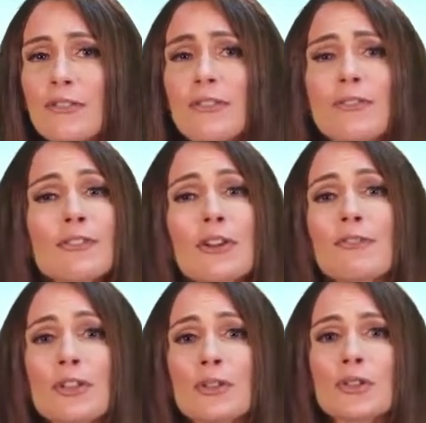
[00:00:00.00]
of our
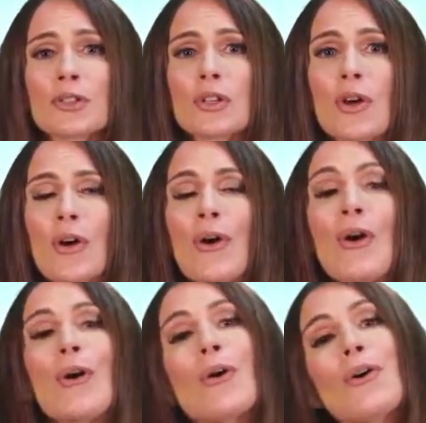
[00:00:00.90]
favorite foods
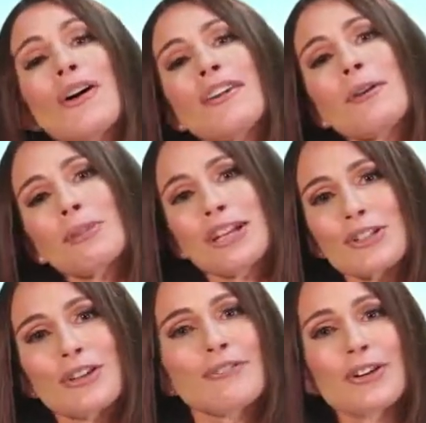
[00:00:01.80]
or the
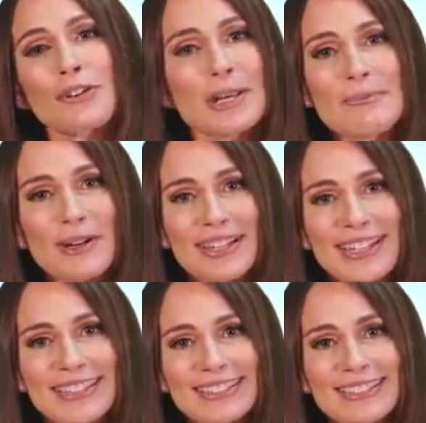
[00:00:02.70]
pleasure of a great
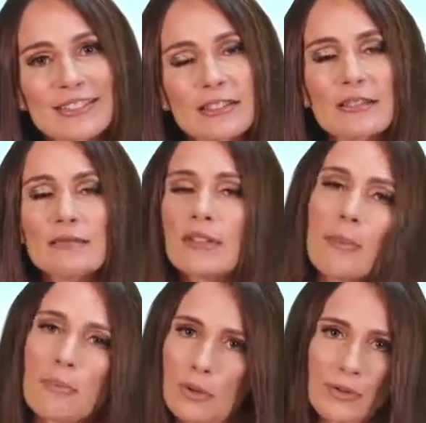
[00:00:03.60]
body.
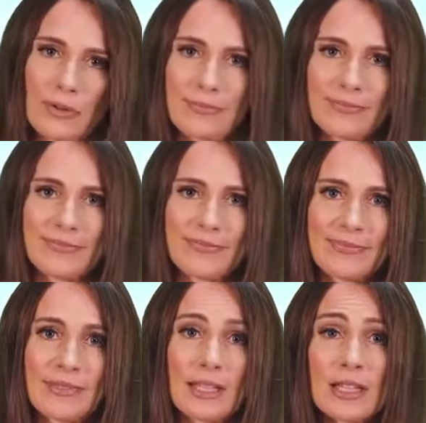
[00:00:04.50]
Not both.
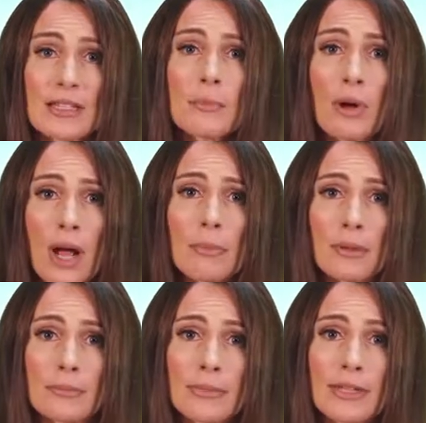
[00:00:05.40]
It's a
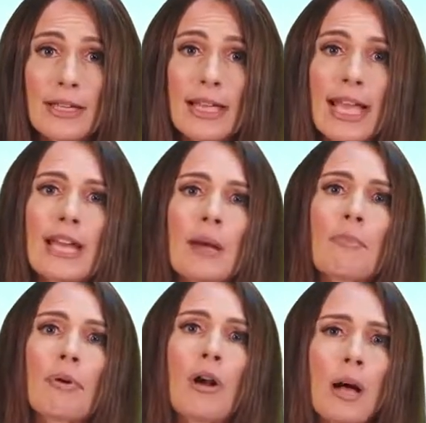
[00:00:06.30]
problem, and a
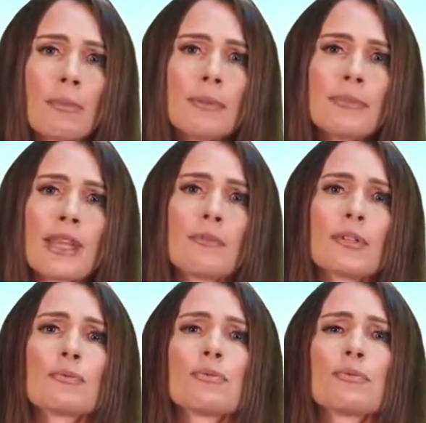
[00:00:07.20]
problem that
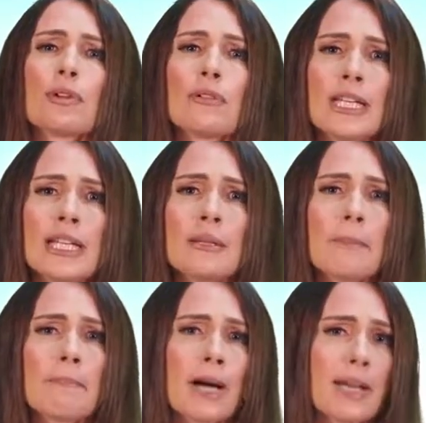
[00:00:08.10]
was ruining
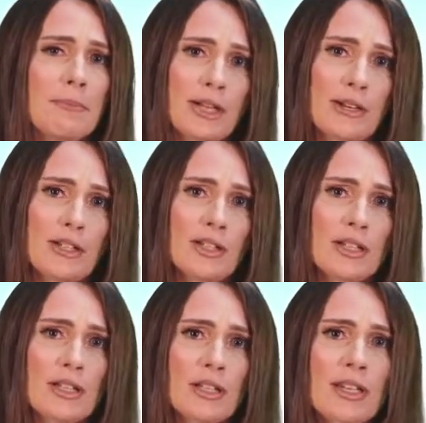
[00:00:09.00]
my
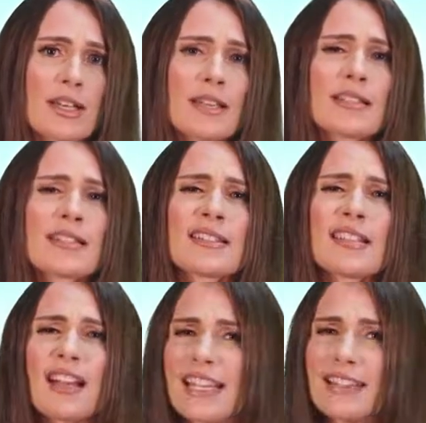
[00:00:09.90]
marriage,
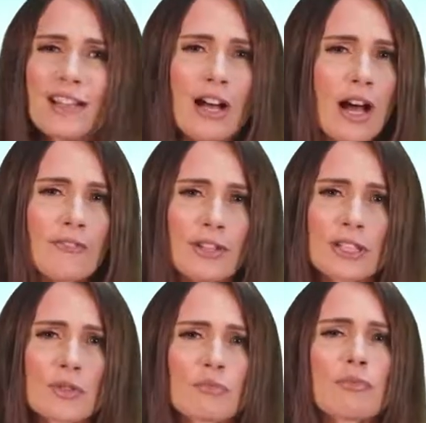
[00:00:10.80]
sucking the
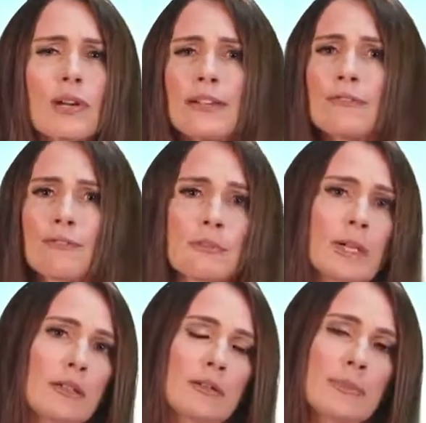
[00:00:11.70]
confidence right
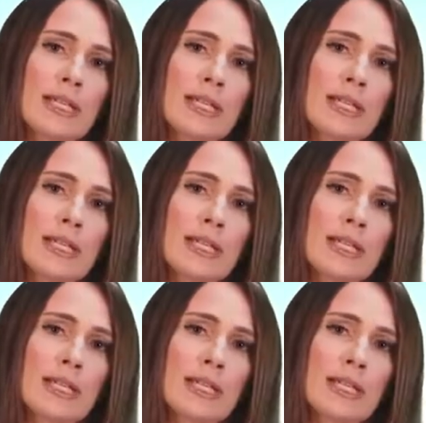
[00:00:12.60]
from under